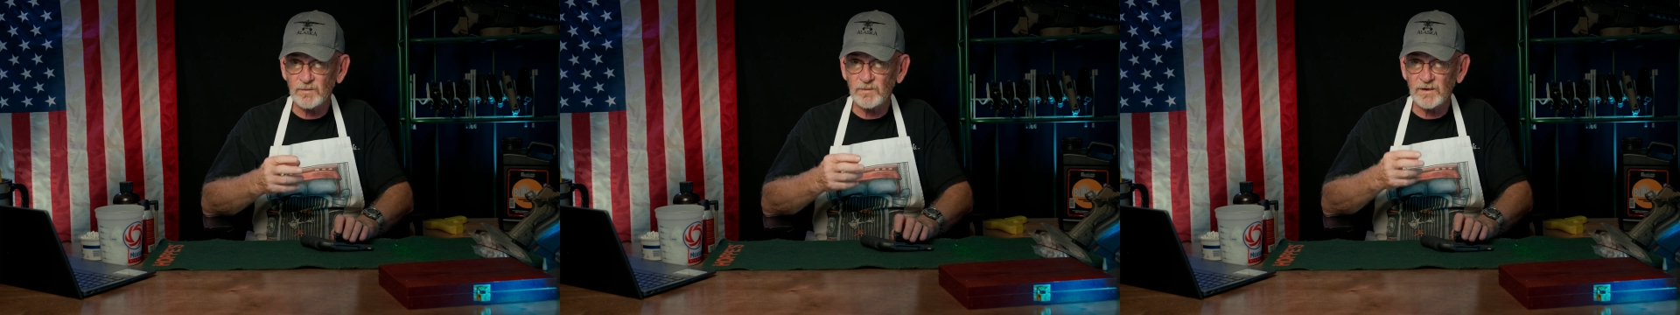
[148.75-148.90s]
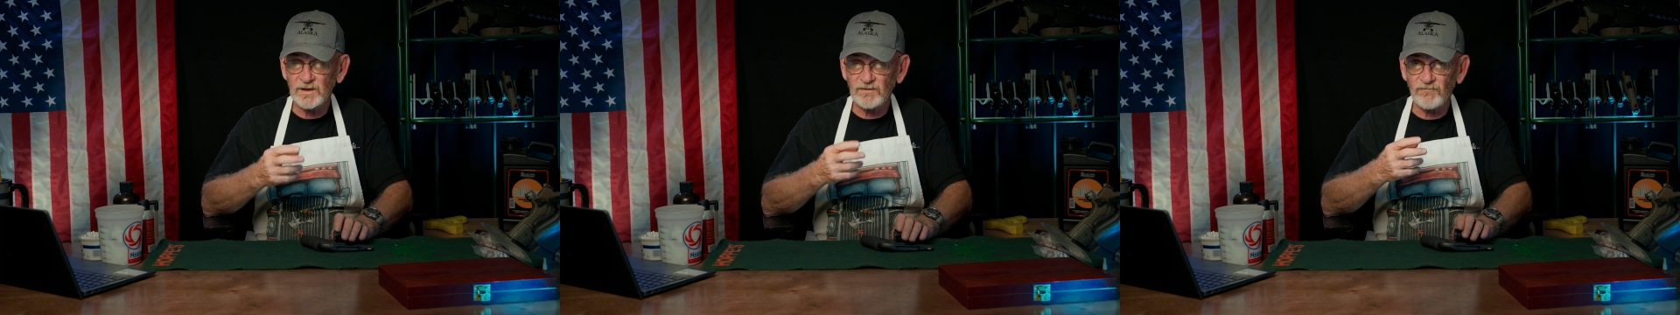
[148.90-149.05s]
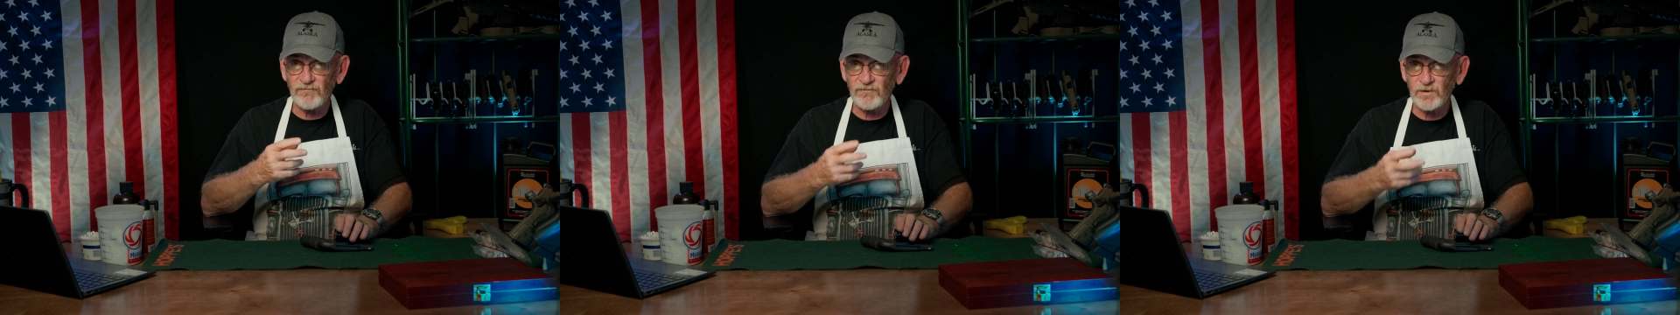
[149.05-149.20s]
to
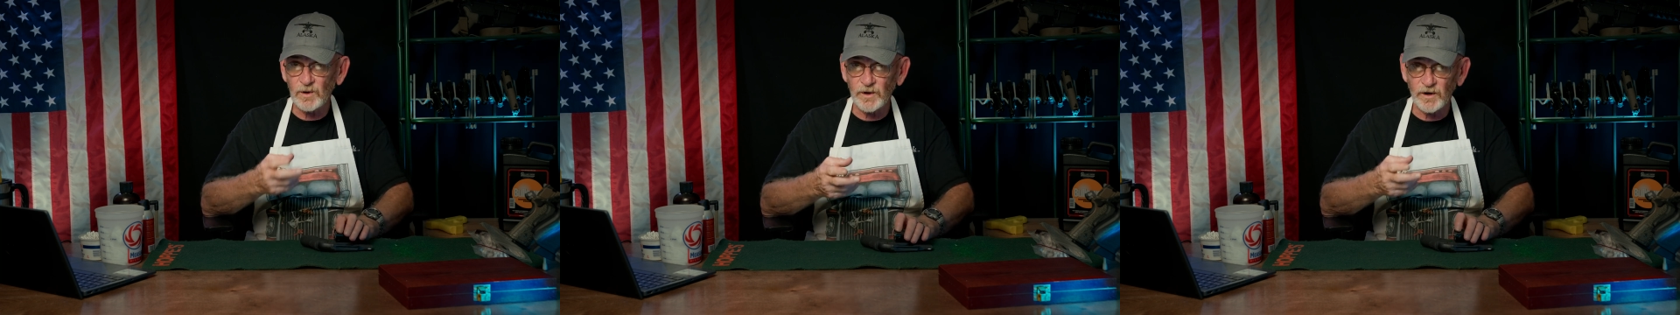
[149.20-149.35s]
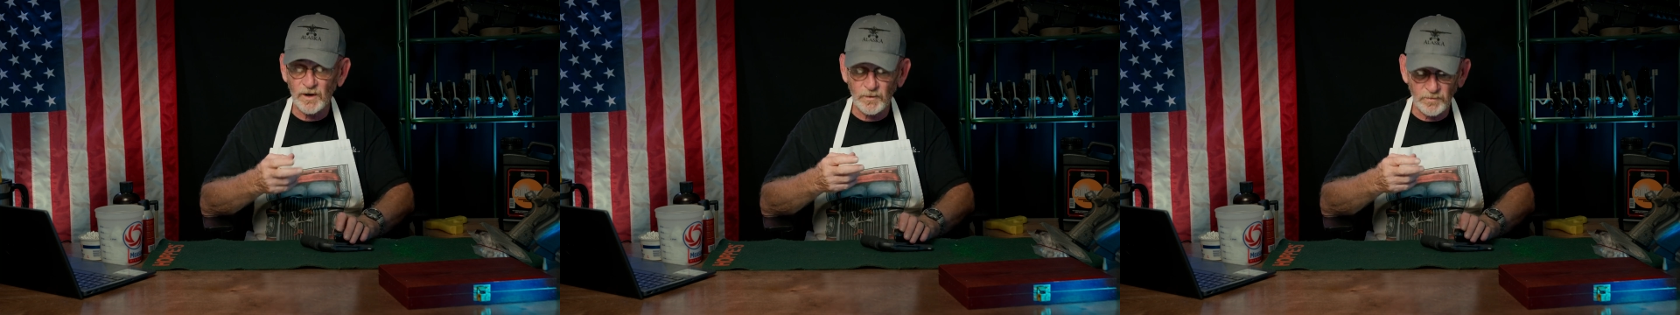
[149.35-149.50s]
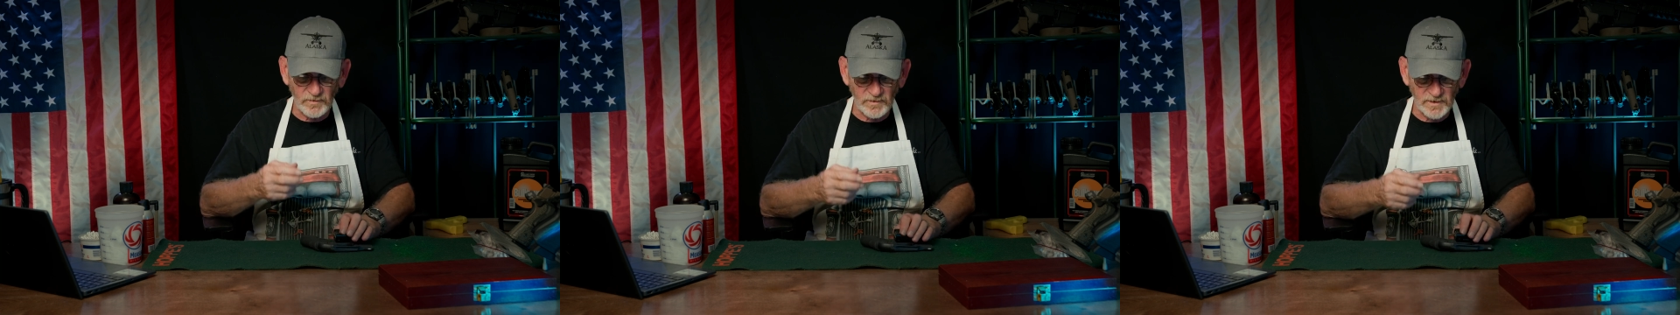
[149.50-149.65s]
be
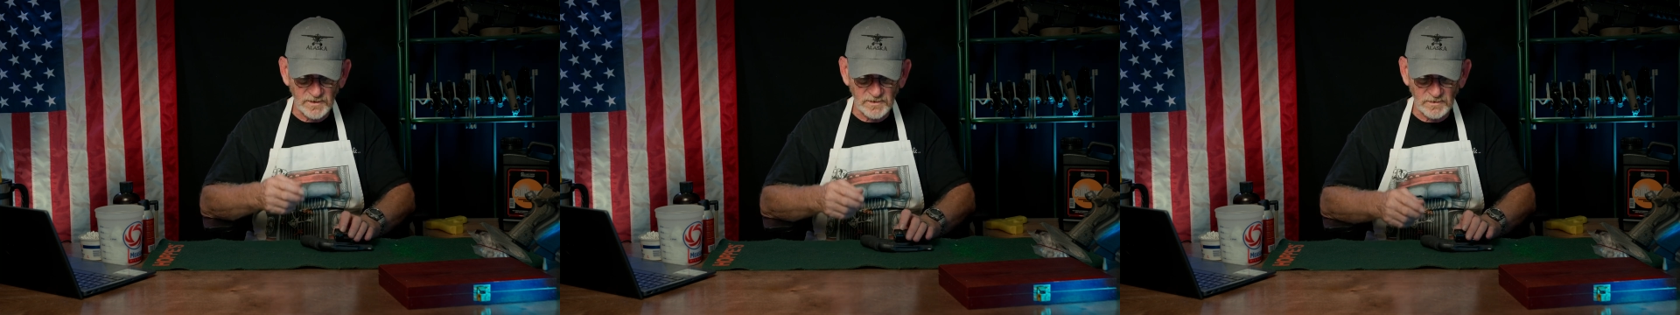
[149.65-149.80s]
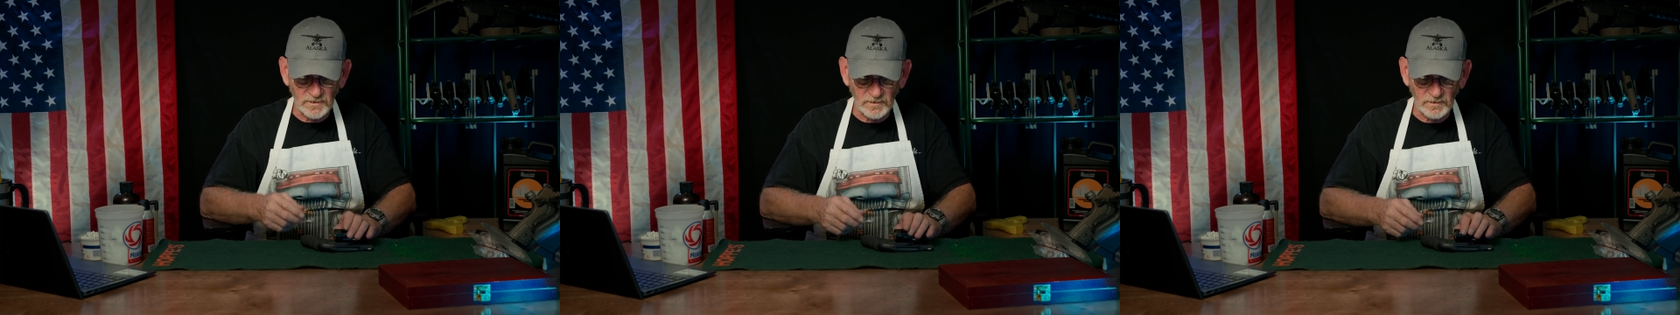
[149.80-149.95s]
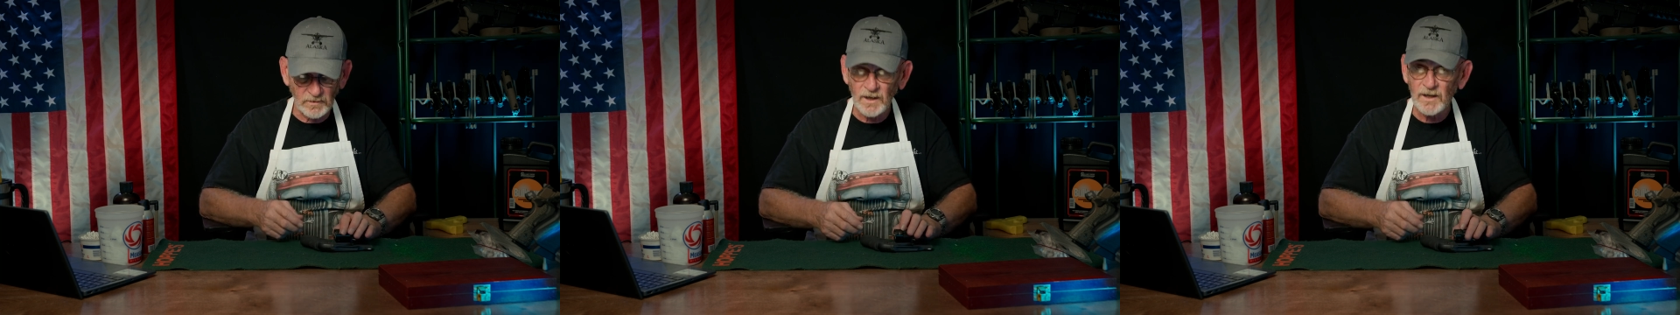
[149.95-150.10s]
fully
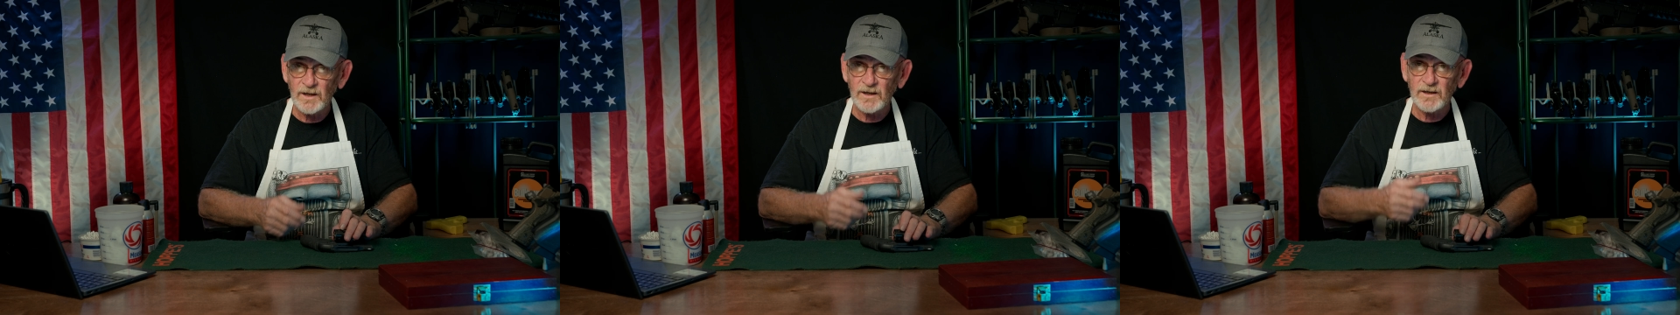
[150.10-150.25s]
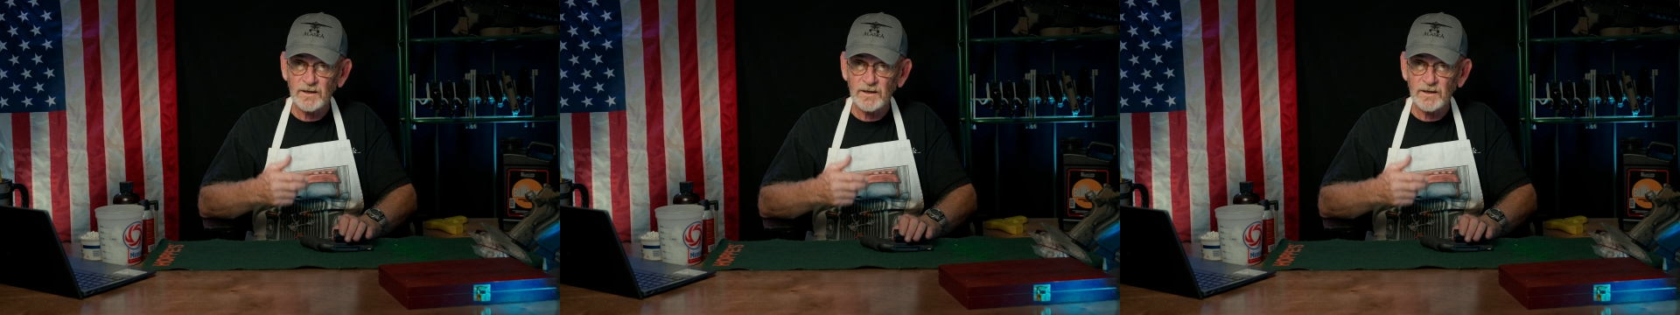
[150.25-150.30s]
operational